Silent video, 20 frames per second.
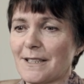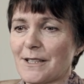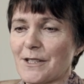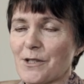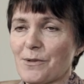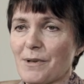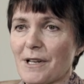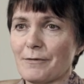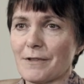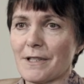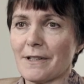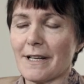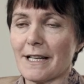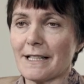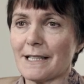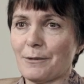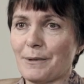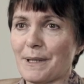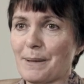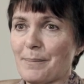So after
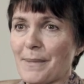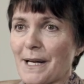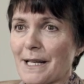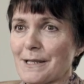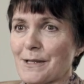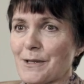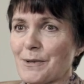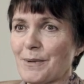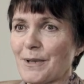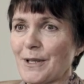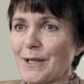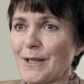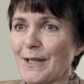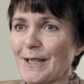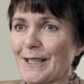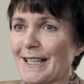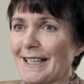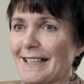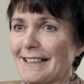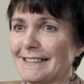that I went back to
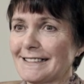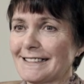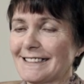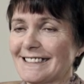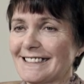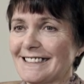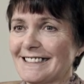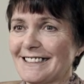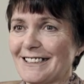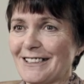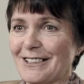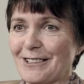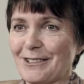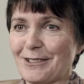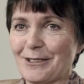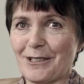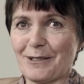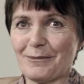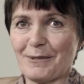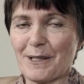work and
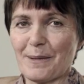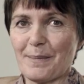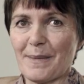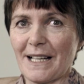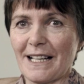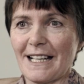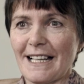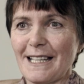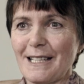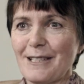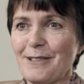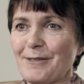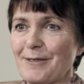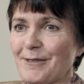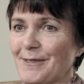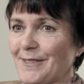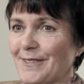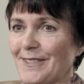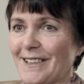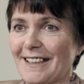got on with my
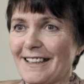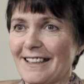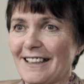life.